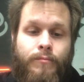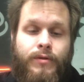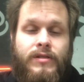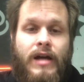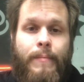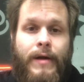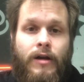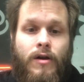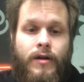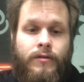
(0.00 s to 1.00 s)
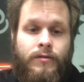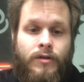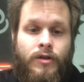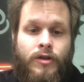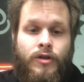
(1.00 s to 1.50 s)
put the top back on.
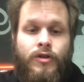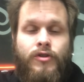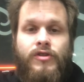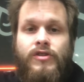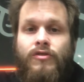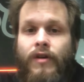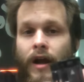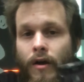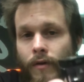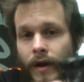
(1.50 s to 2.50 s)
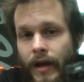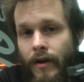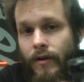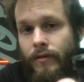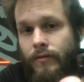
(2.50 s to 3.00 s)
See this little arrow right
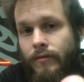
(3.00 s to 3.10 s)
here.